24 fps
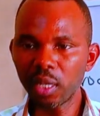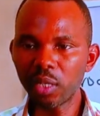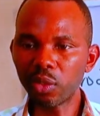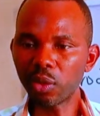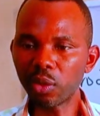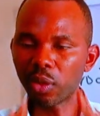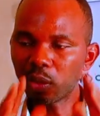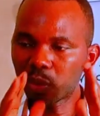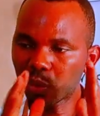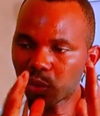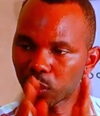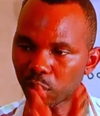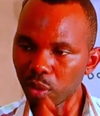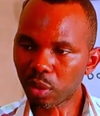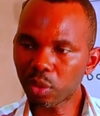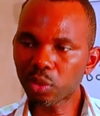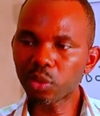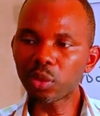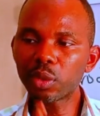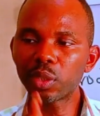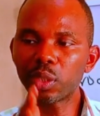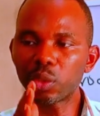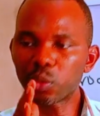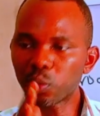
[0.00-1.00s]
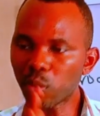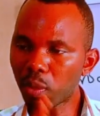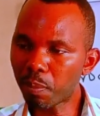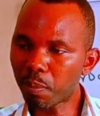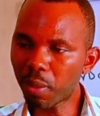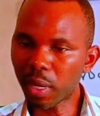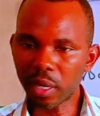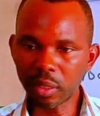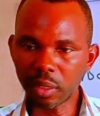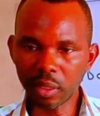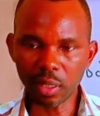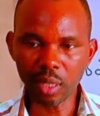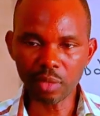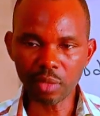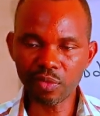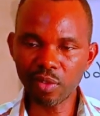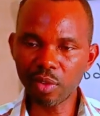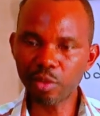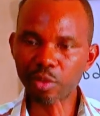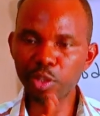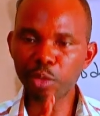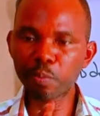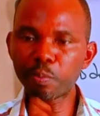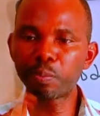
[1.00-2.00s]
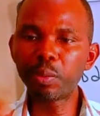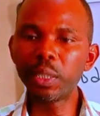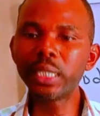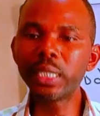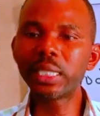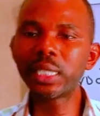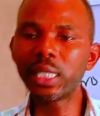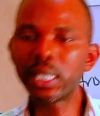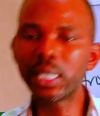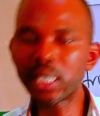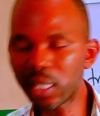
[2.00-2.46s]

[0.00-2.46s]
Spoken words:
Your introduction is one paragraph. Don't split